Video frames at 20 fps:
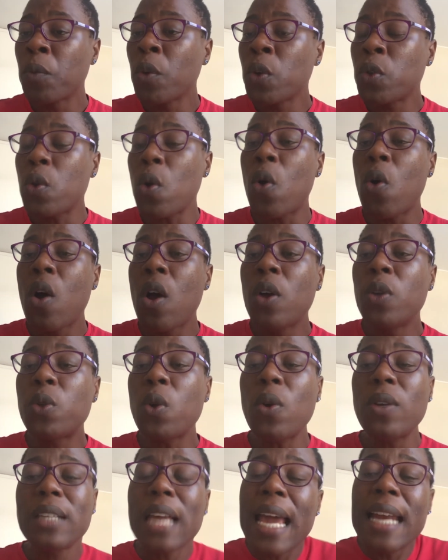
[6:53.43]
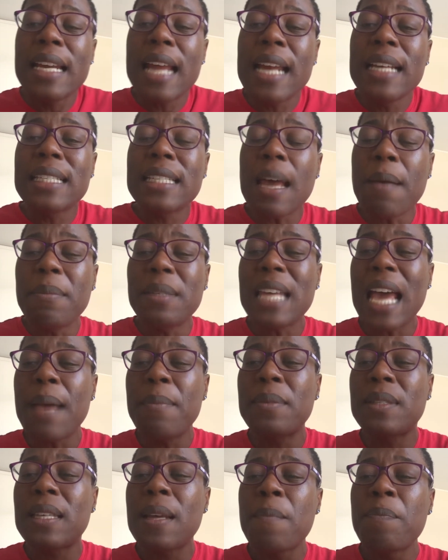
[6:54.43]
So
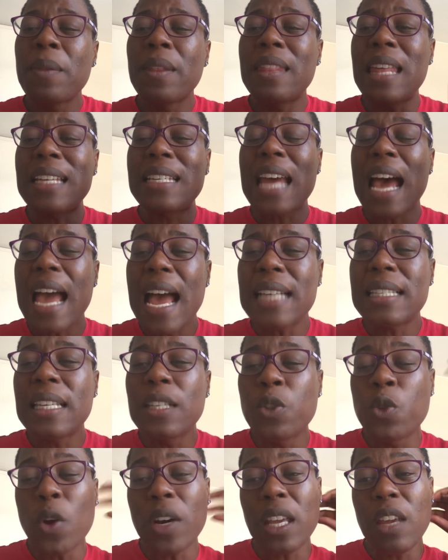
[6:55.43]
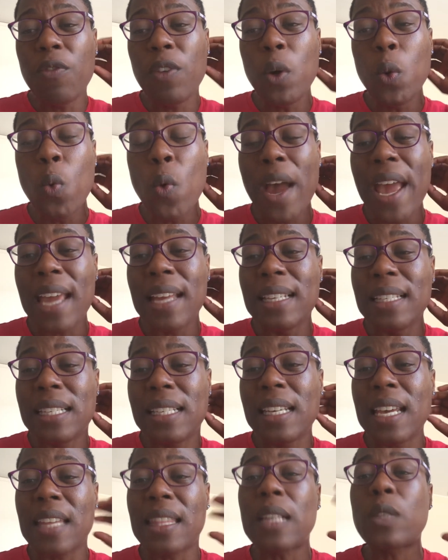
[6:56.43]
sometimes the tires is not even wear and tear.